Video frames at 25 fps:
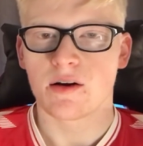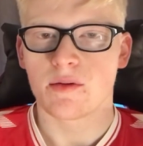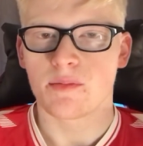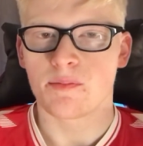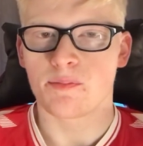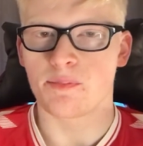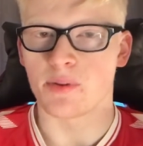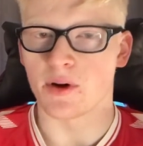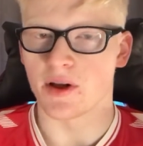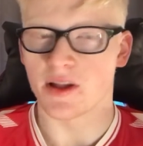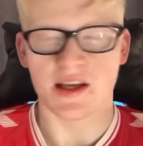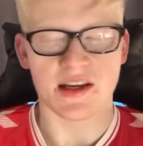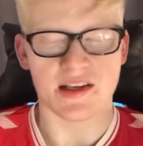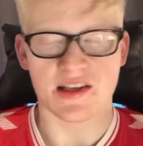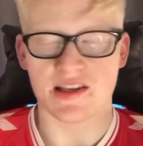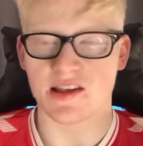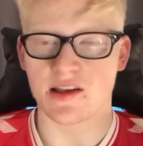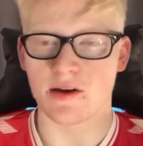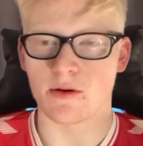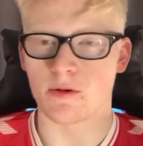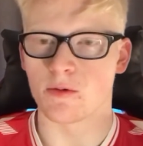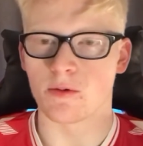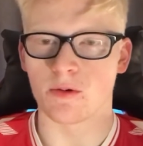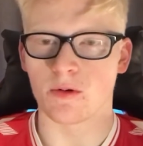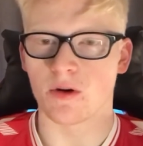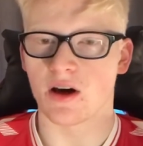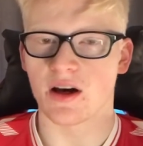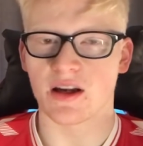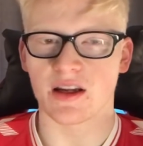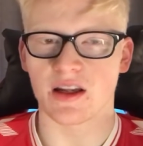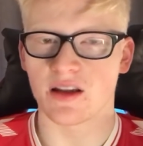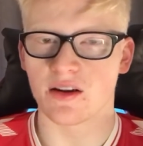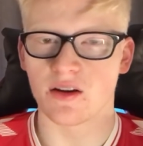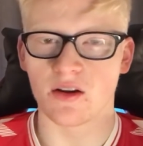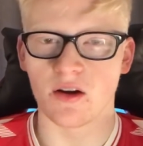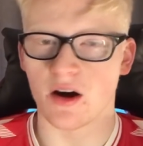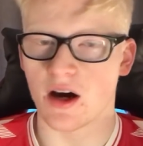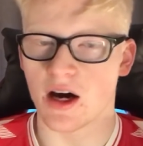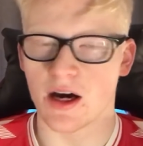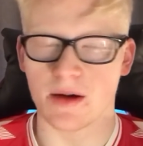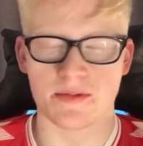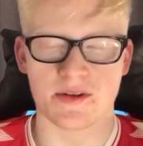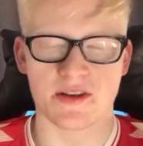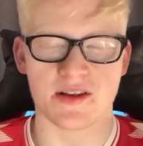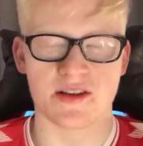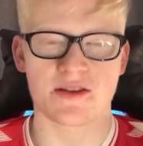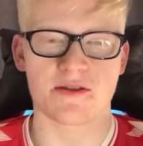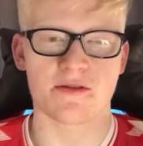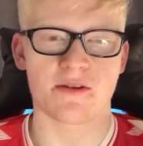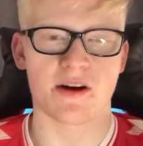but they're still they're not up
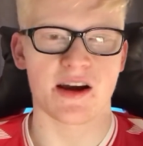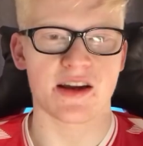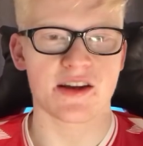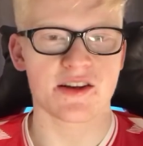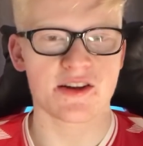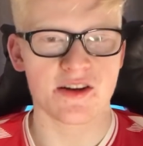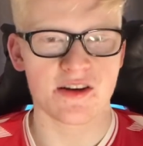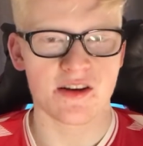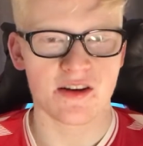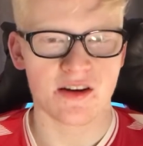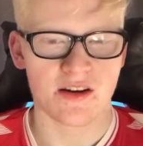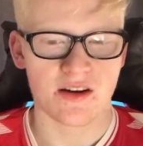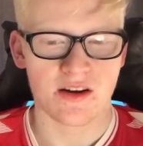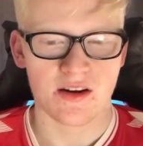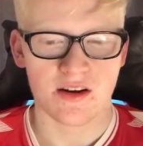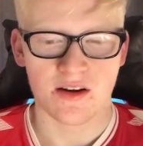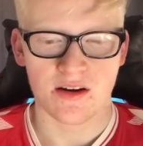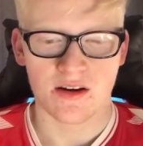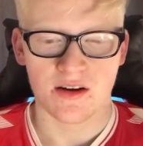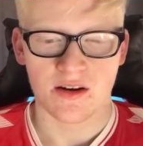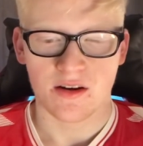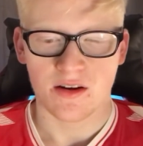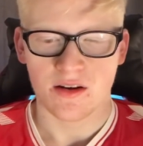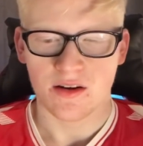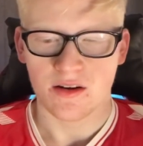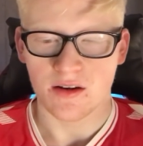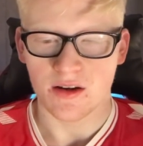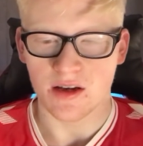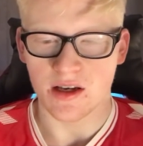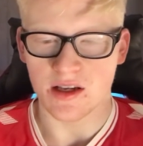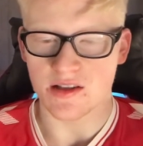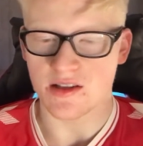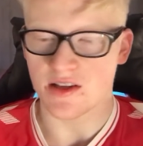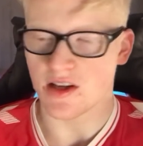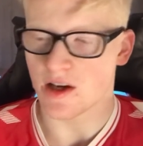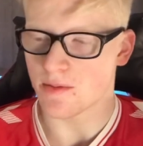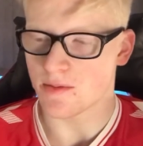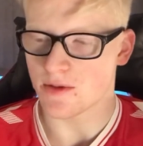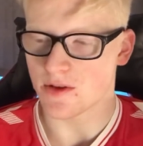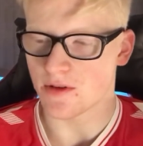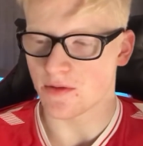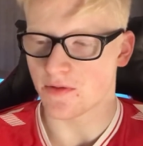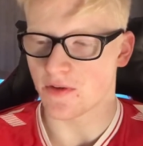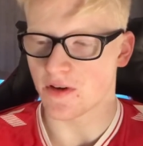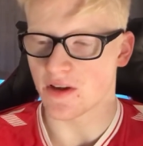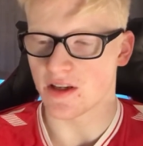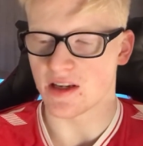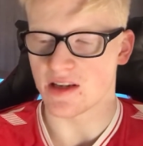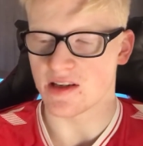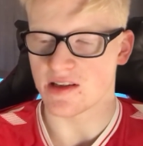to scratch in terms of
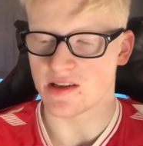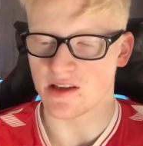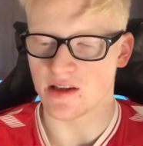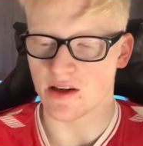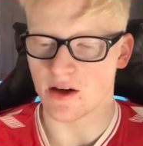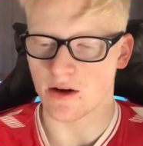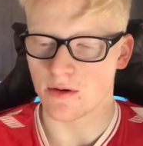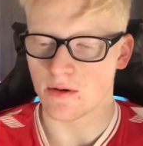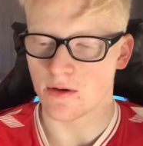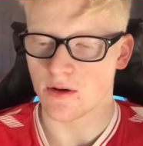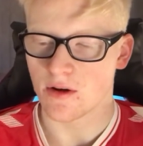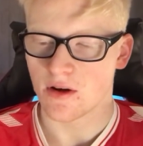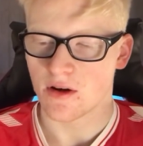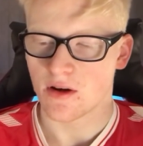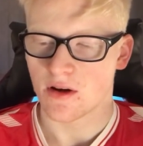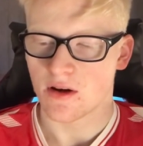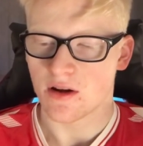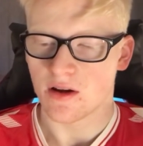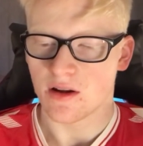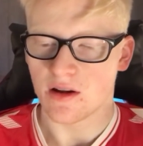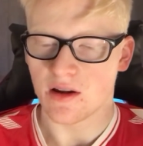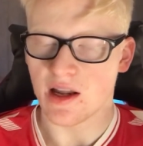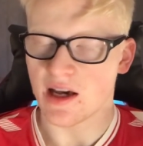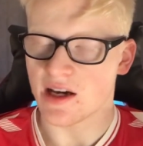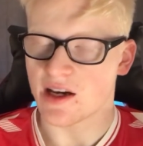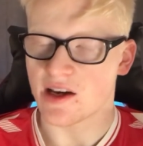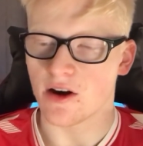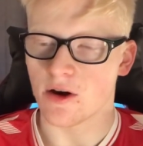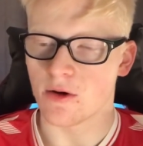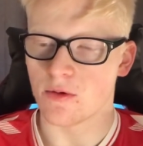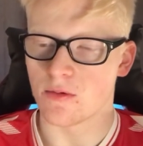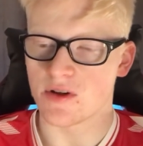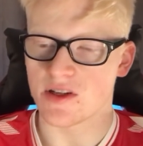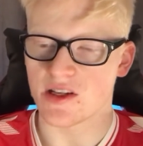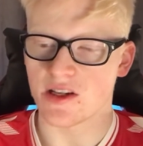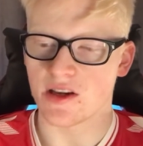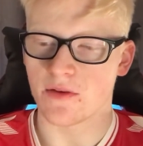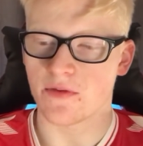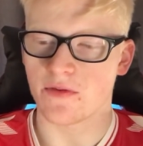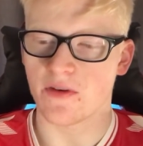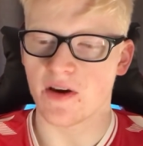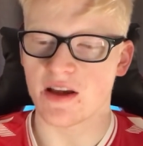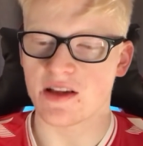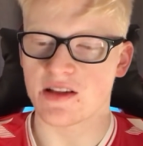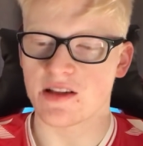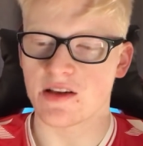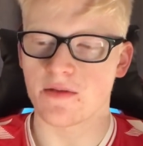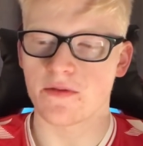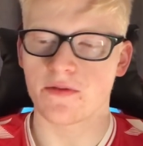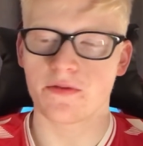fitness. You know, Lecco was
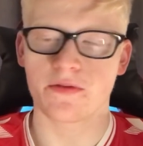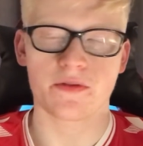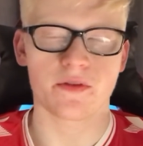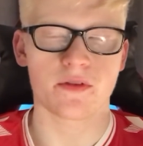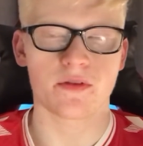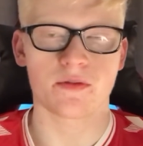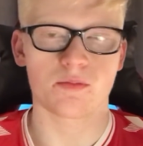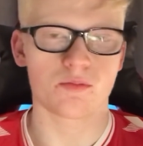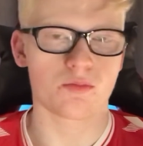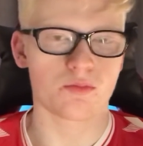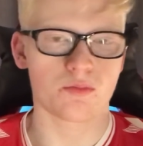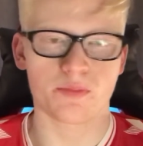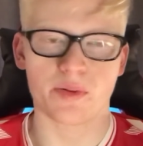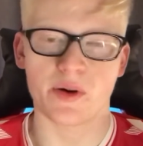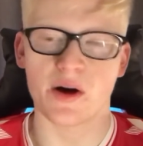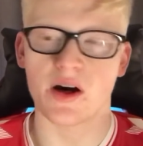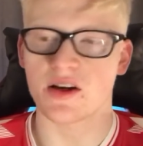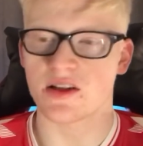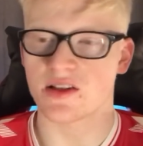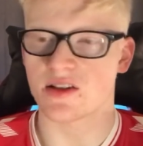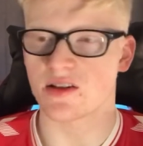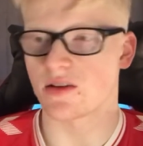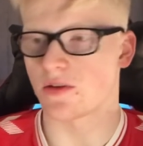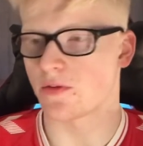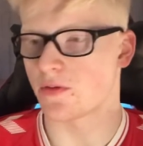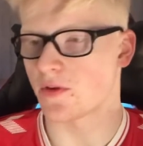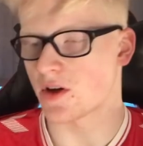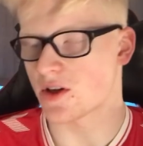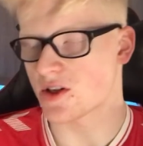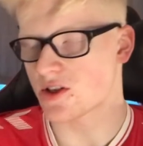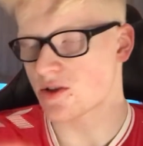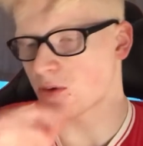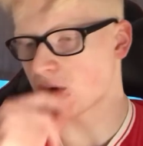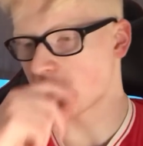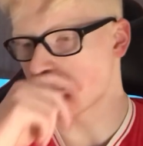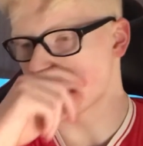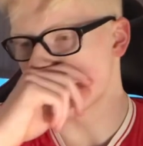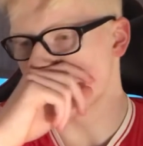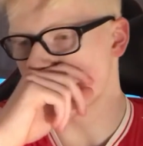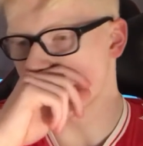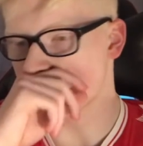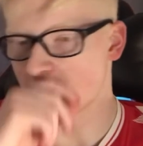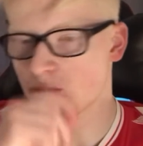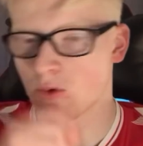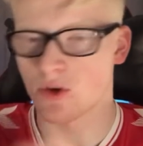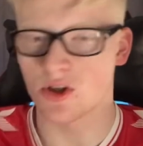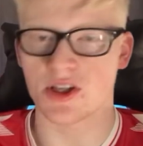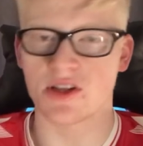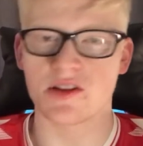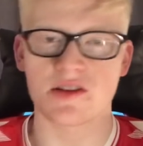ineffective past the first 20 minutes.
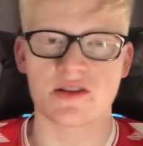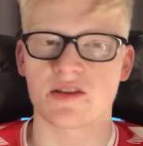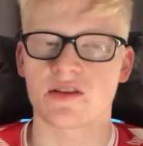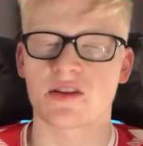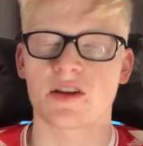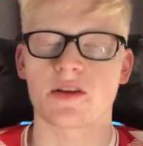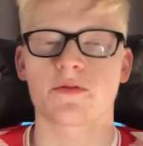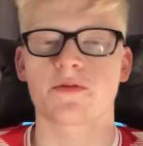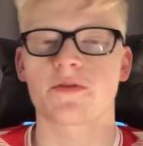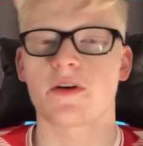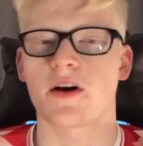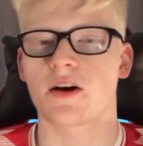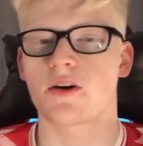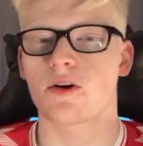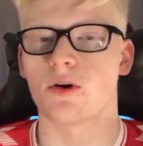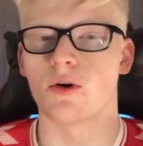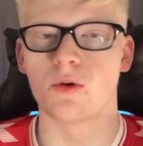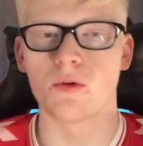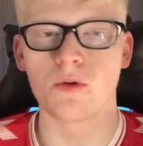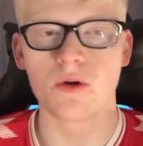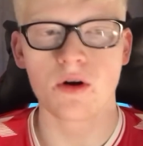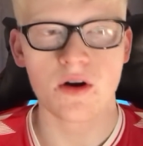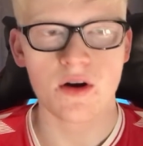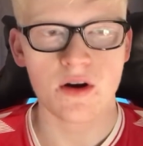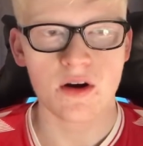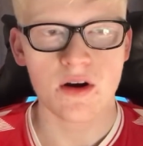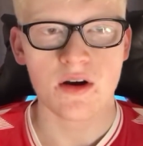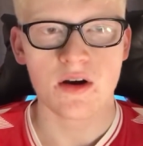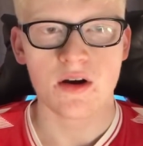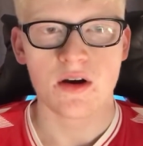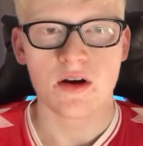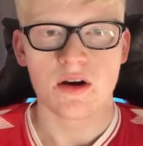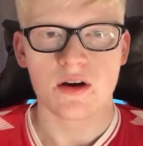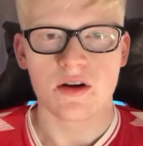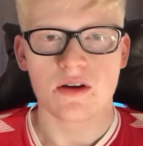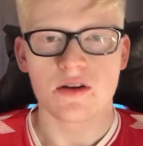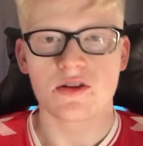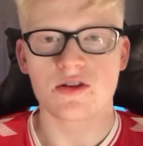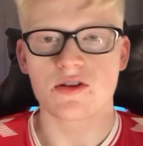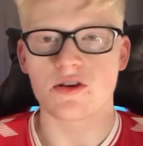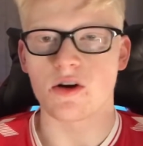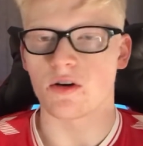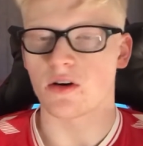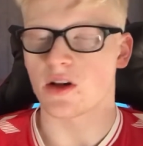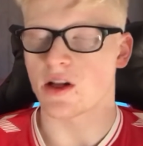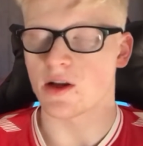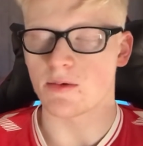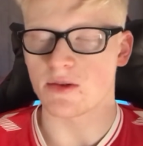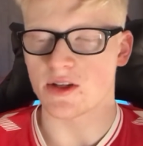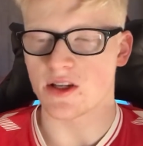Washington did fuck all.
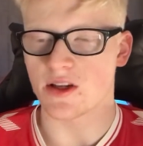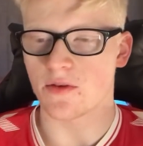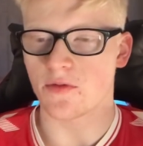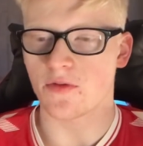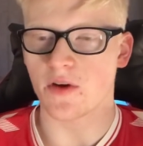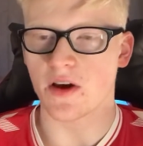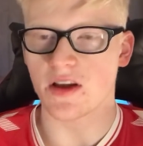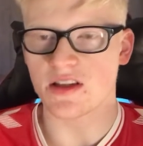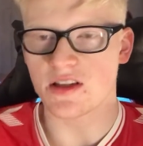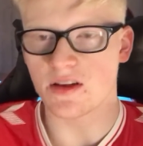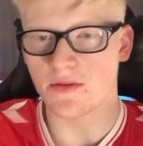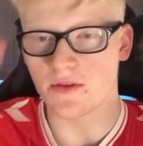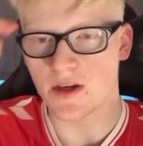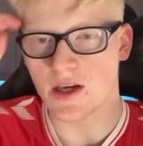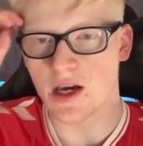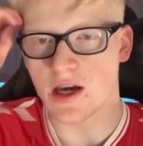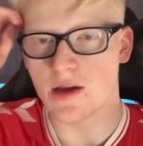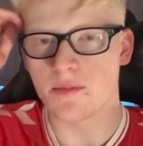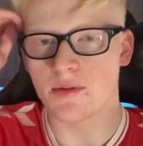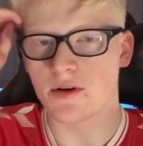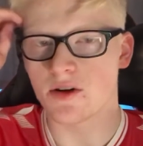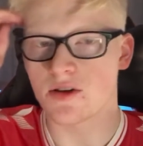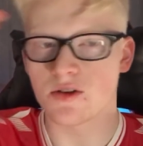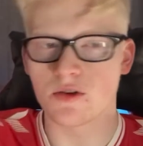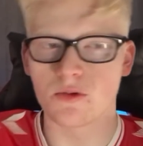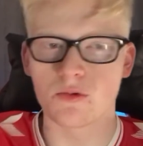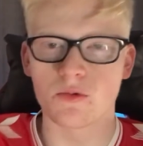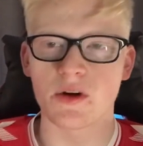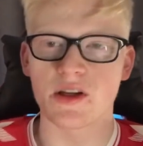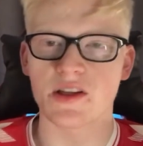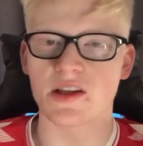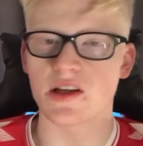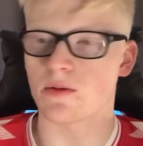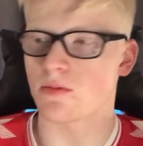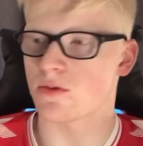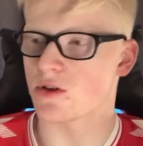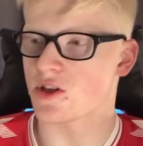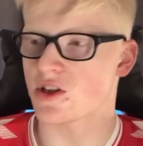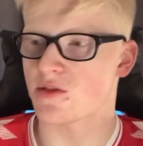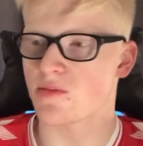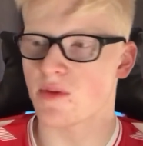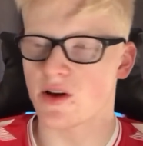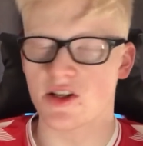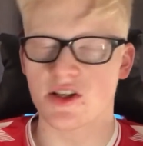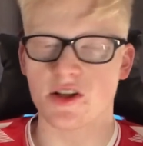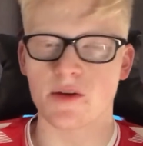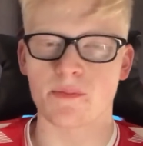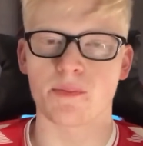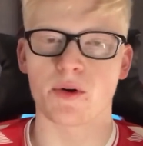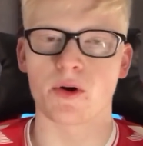Stockley was ineffective again because all we did was smash
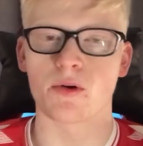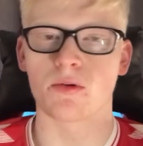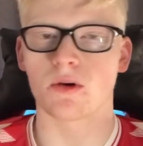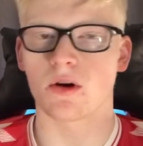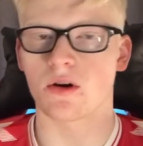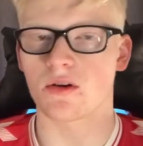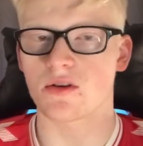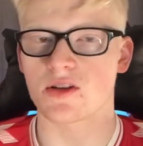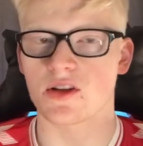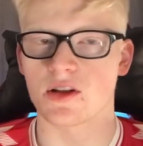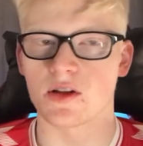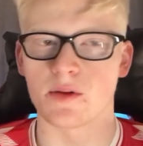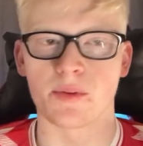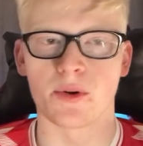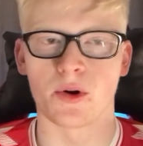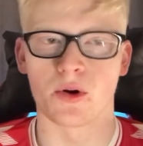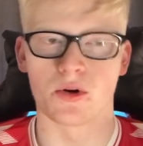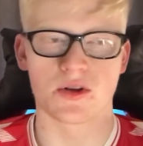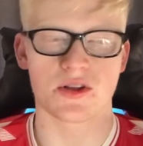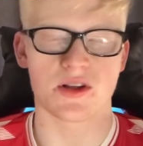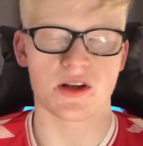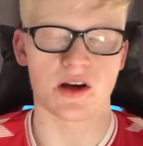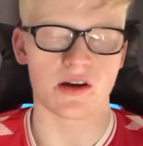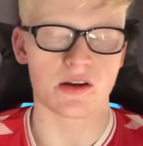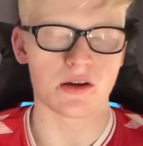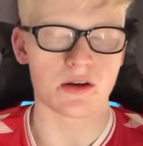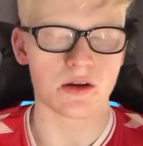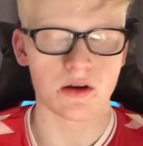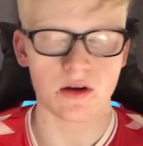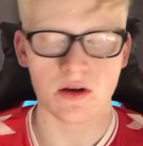the ball onto the poor sod.